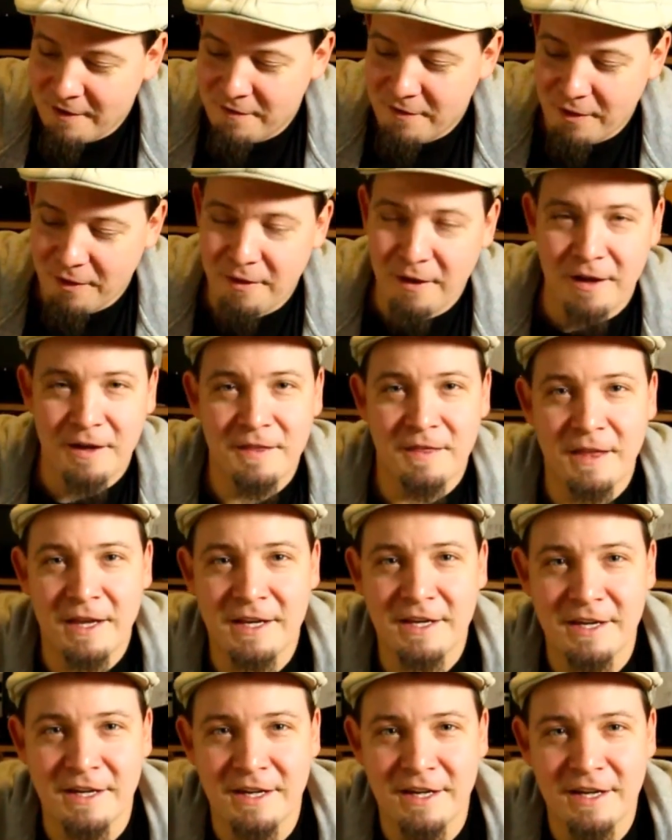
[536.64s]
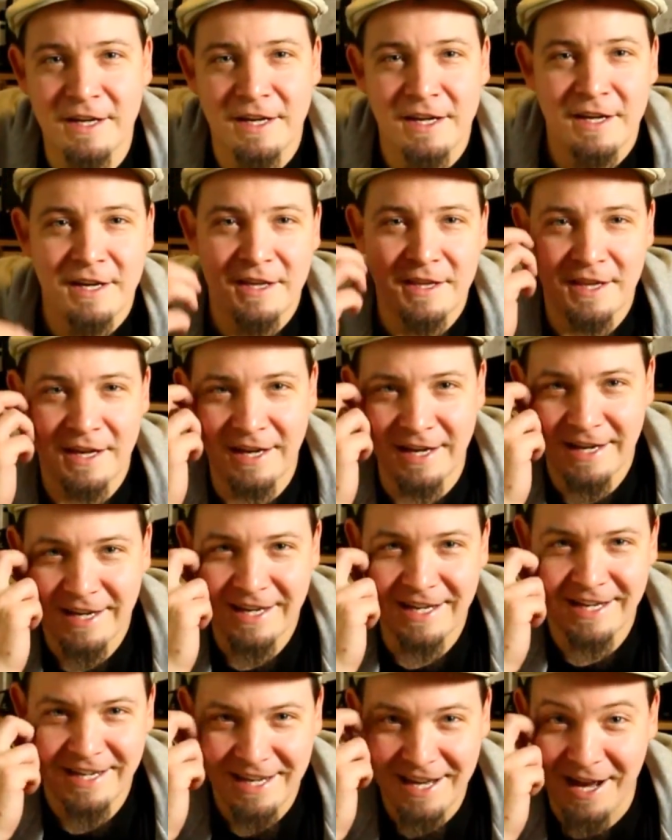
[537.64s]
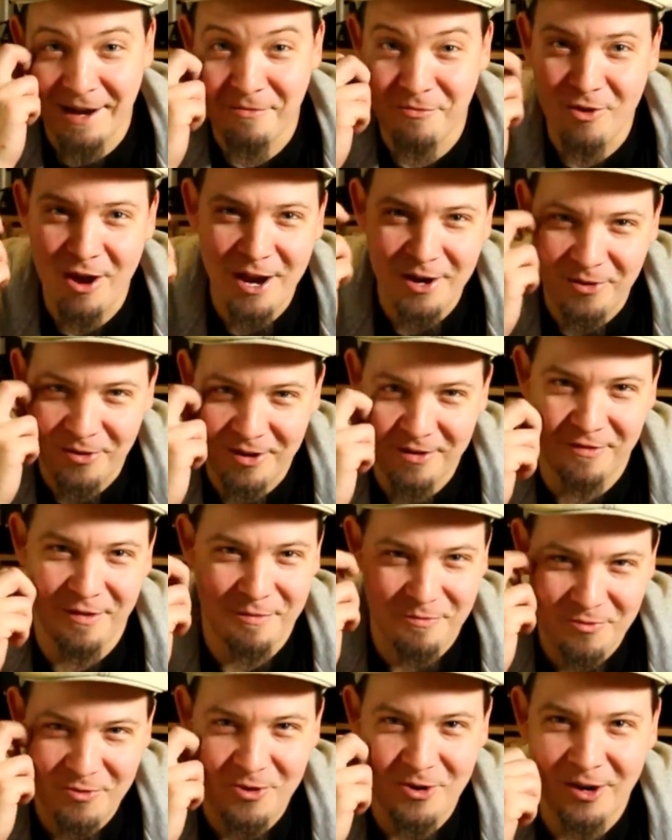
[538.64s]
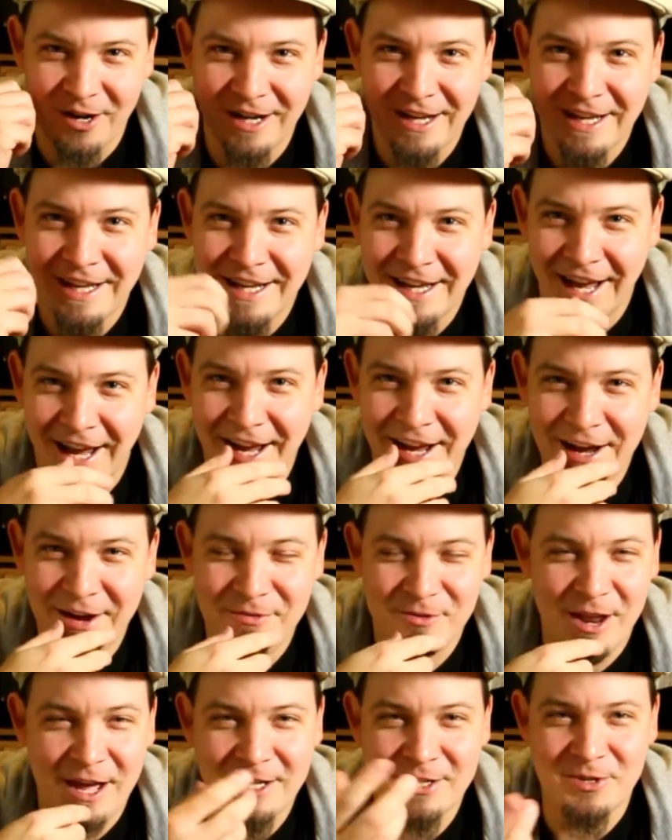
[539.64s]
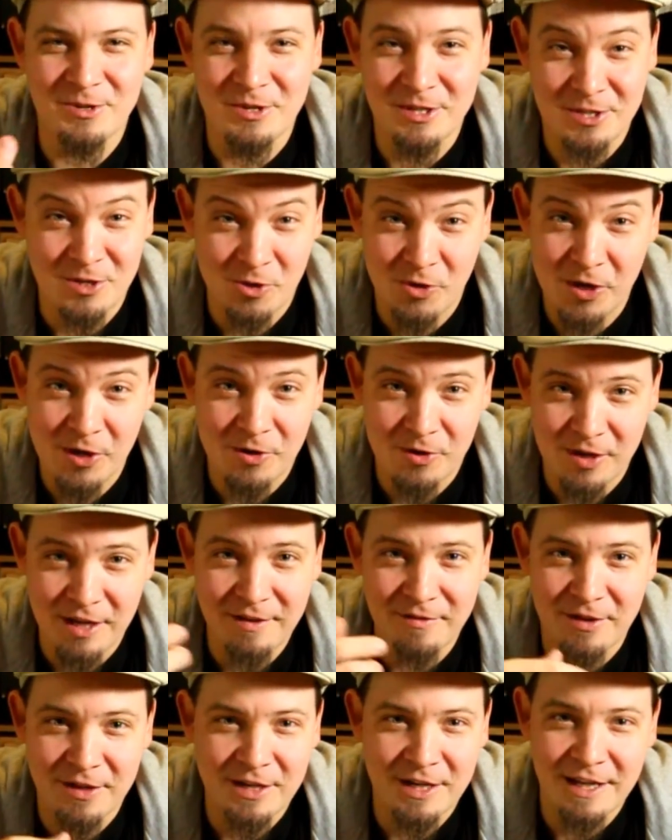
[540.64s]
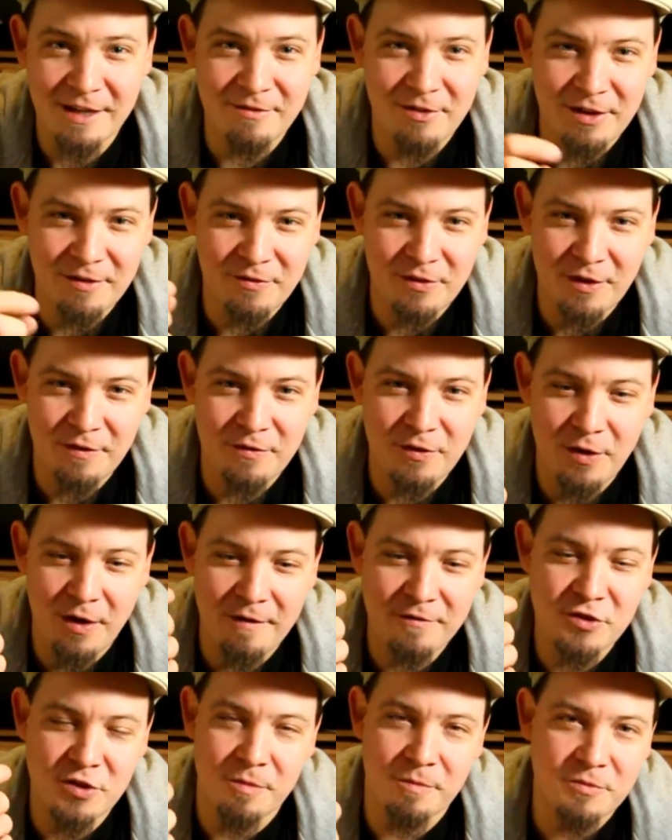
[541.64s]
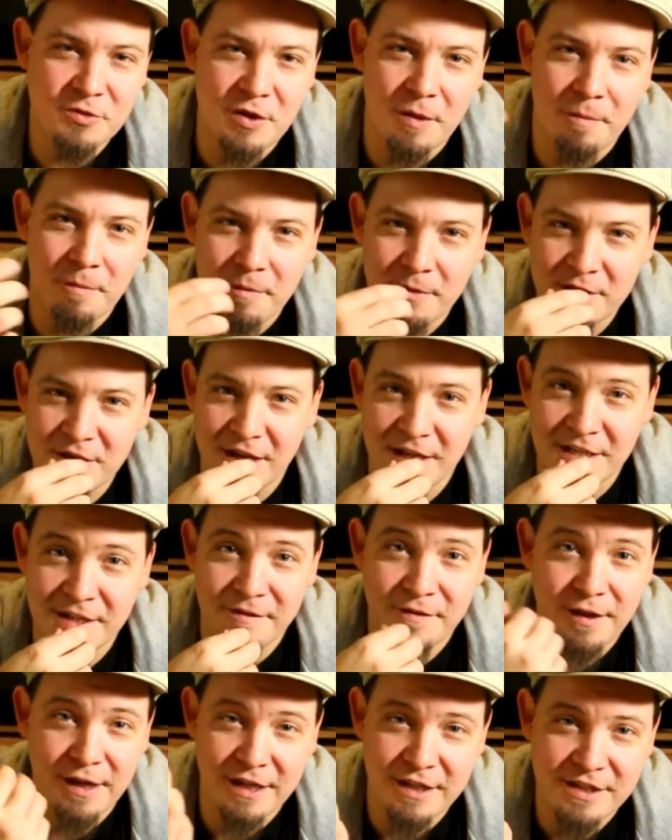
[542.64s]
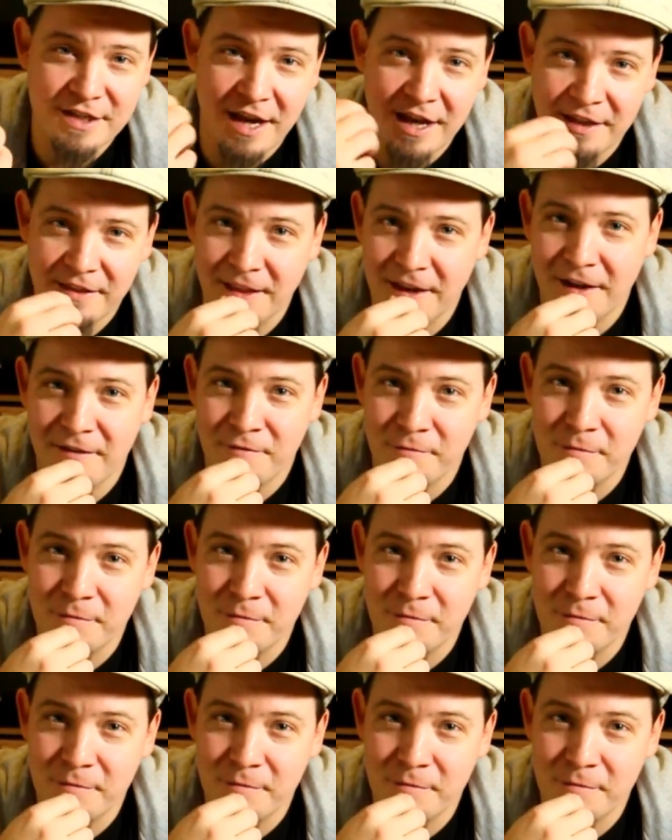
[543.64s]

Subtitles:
think that yeah, I'm right or if I'm wrong. I would like to hear, even if you have some scientific insight that I've